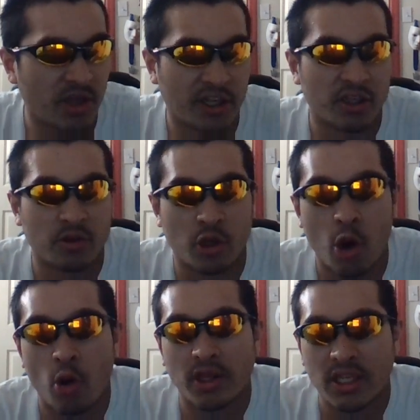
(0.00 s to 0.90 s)
him like
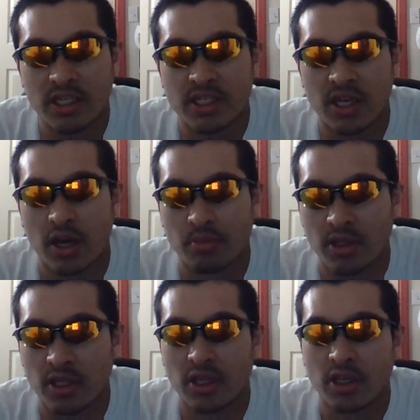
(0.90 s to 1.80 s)
go easy on
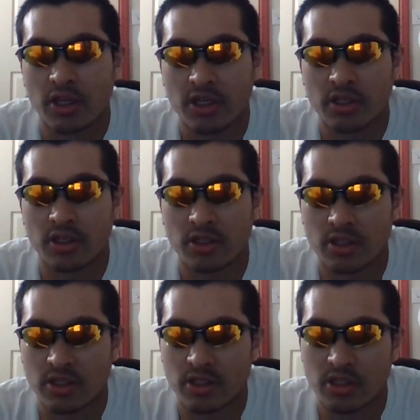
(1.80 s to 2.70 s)
me.
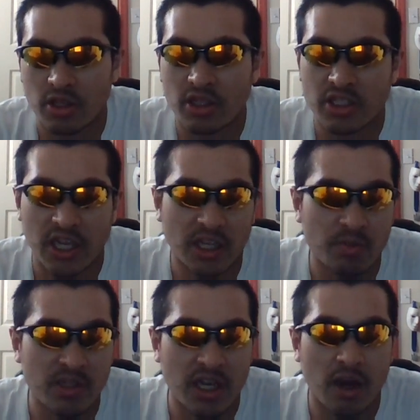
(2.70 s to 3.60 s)
You can take
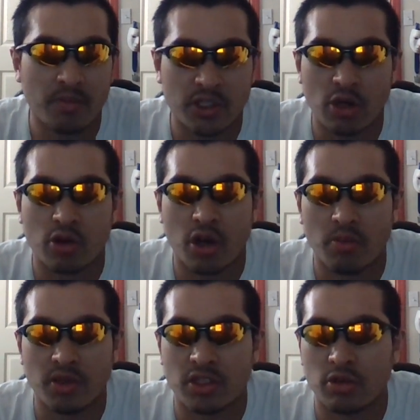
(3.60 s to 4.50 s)
me down, but don't
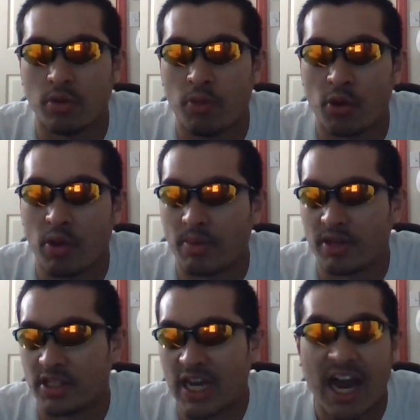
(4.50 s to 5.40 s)
cut me to a point where I'm
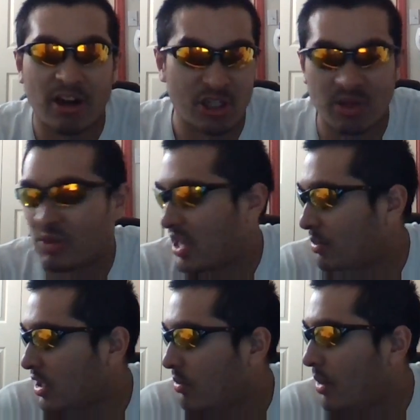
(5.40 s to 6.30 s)
gonna die or something.
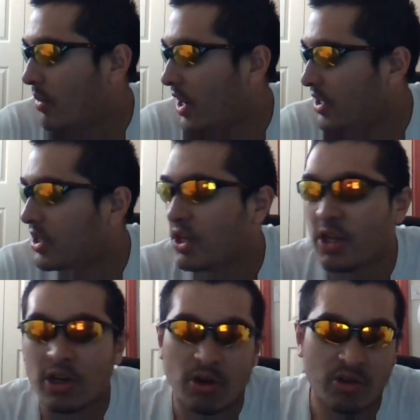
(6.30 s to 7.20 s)
I'm thinking my mind,
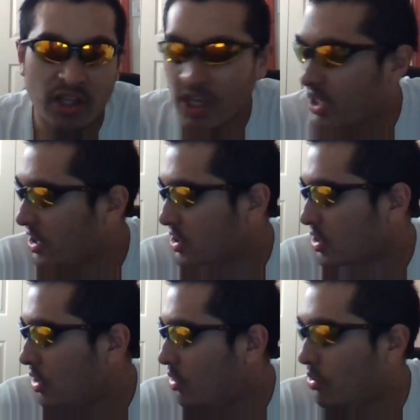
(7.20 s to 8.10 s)
okay,
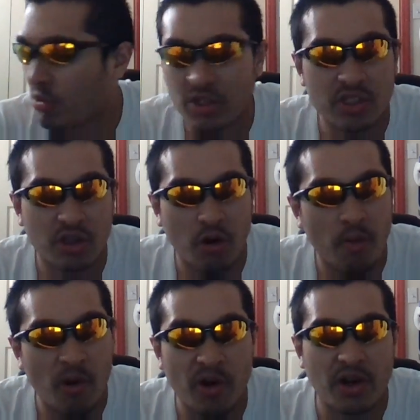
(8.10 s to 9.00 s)
so what's the
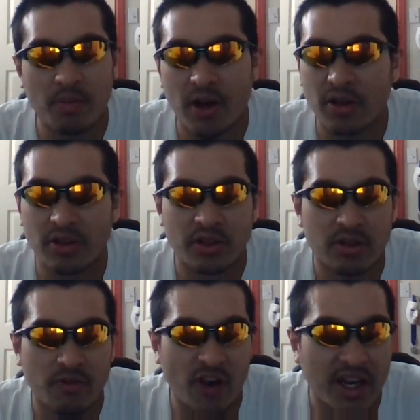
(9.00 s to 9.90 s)
whole point about
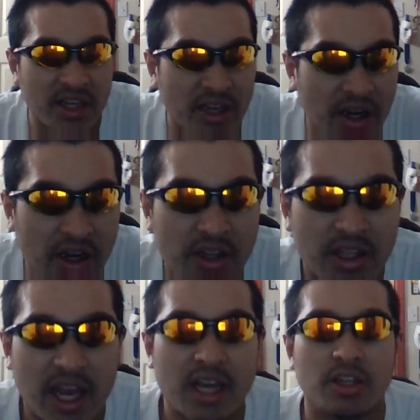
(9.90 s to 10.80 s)
fighting, huh?
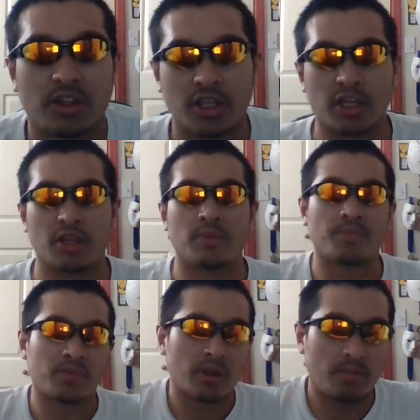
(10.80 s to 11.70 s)
That kind of thing.
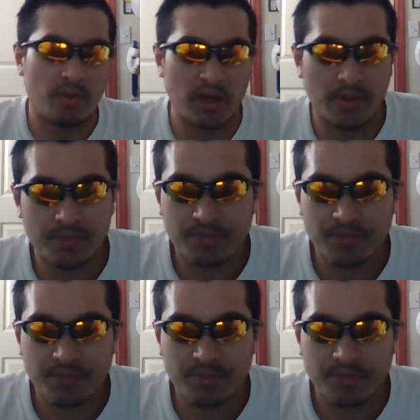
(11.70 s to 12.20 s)
But